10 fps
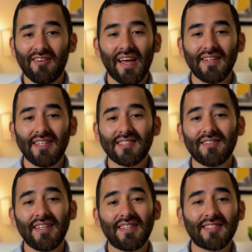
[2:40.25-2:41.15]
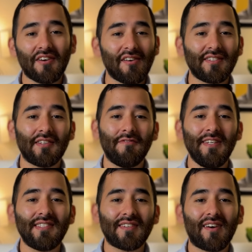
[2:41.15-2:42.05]
Additionally, this card is a
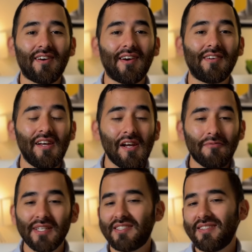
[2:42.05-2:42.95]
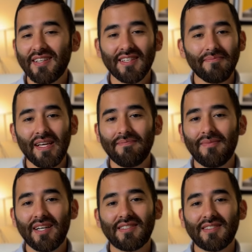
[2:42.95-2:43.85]
Visa card, which doesn't mean
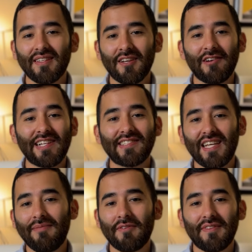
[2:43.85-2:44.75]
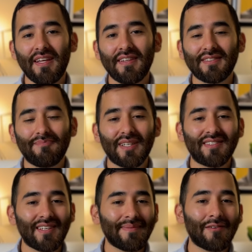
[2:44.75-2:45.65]
much in the grand scheme of things, but it's
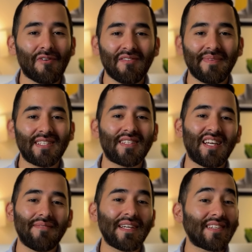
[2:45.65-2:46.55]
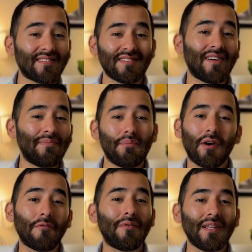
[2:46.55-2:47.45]
something worth mentioning because some people are
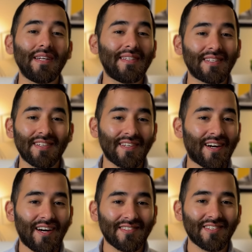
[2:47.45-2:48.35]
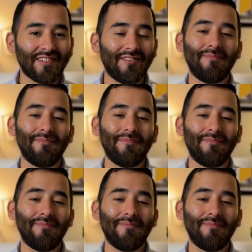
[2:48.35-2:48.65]
really addicted to Costco